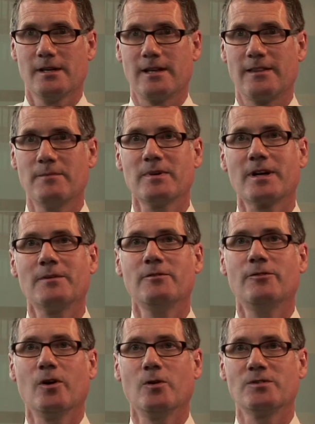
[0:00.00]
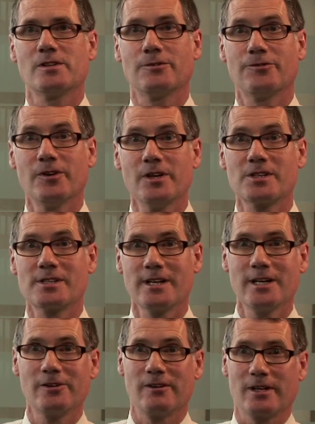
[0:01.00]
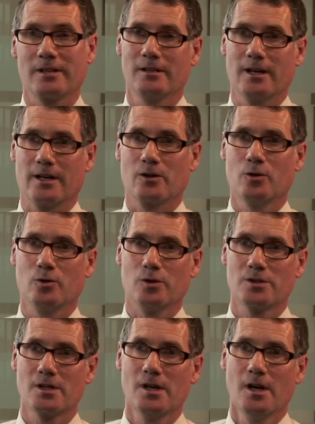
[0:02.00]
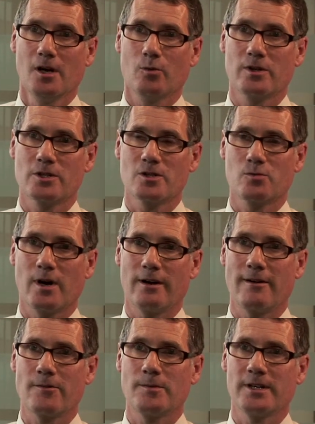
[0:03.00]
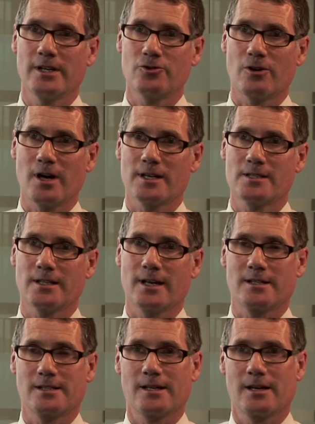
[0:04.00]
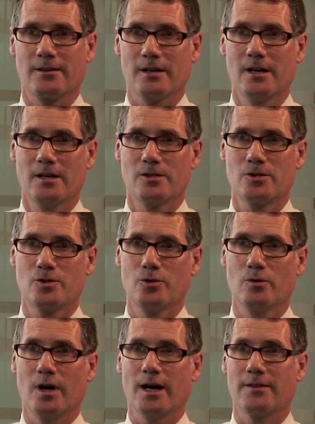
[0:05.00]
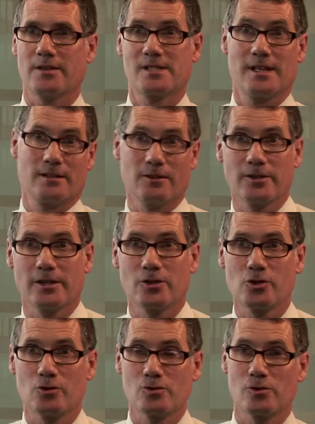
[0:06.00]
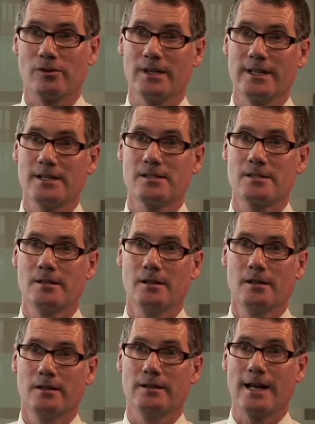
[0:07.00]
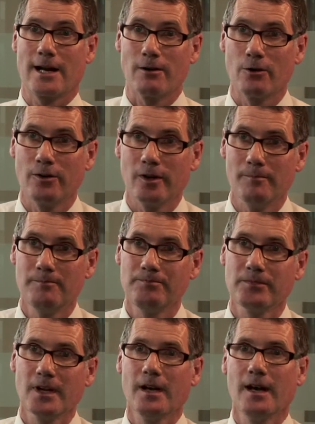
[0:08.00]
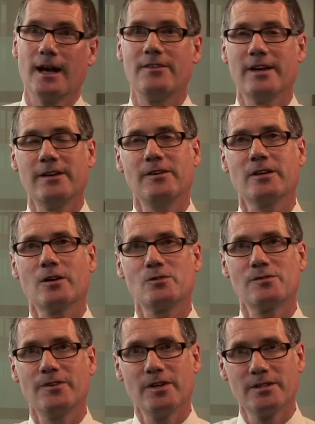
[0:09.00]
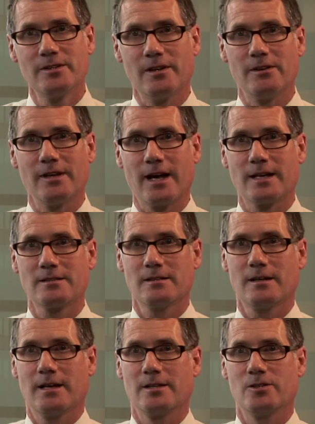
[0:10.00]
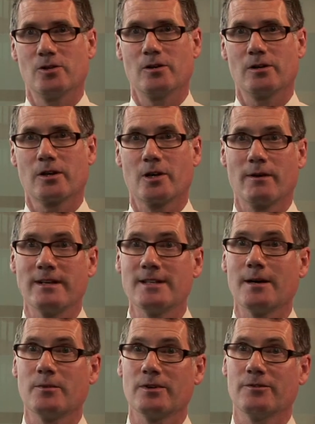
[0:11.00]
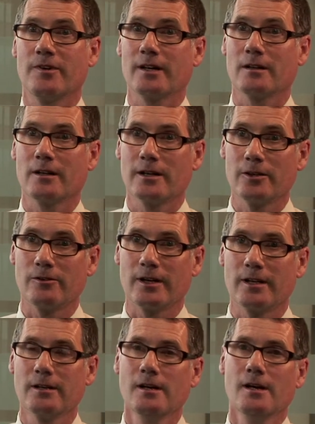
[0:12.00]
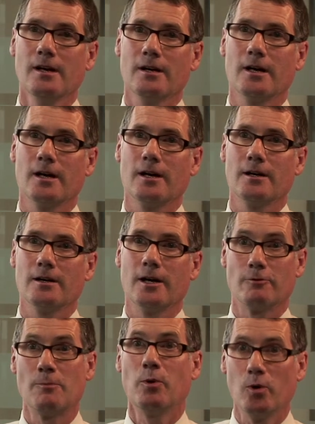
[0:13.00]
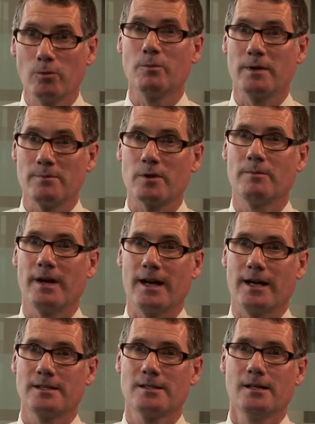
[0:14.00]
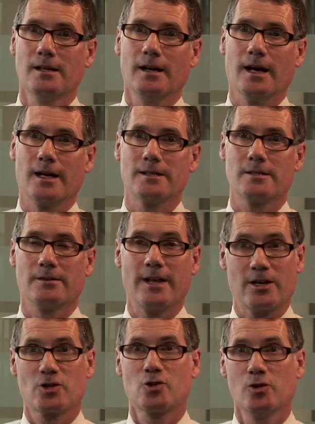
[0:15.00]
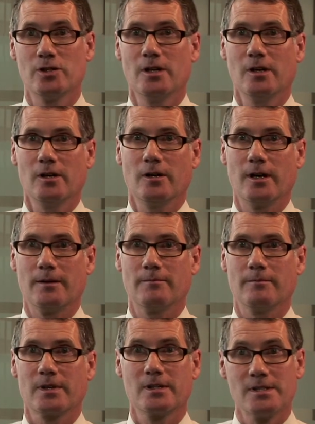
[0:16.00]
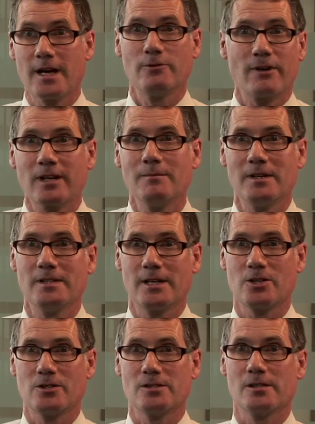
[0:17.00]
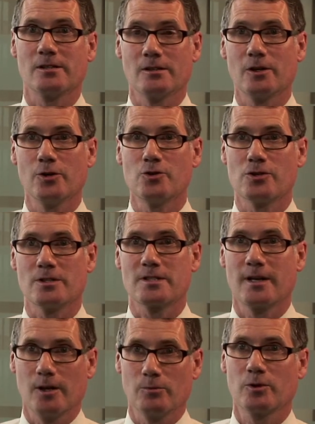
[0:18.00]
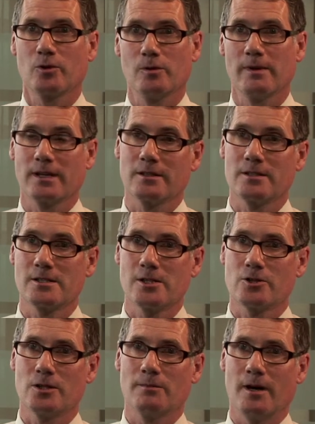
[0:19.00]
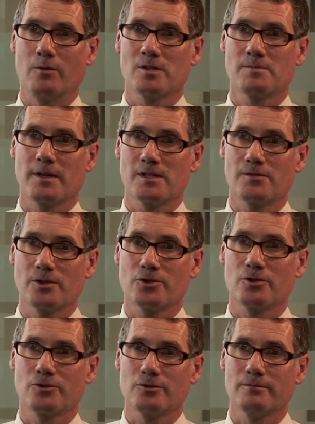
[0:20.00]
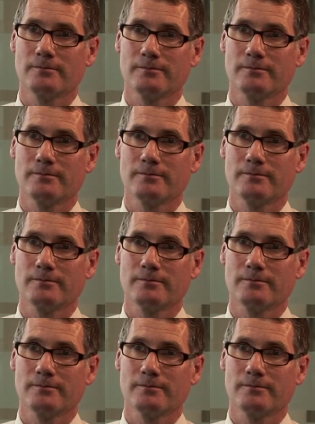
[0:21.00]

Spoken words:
They then become involved at the first hearing at court, which is where everybody tries to get together to either settle the issues or at least narrow them. And then if it goes further than that and you're going to end up with a final hearing, a report will be prepared, and that should contain recommendations and conclusions to help the court make a decision about what's best for the children.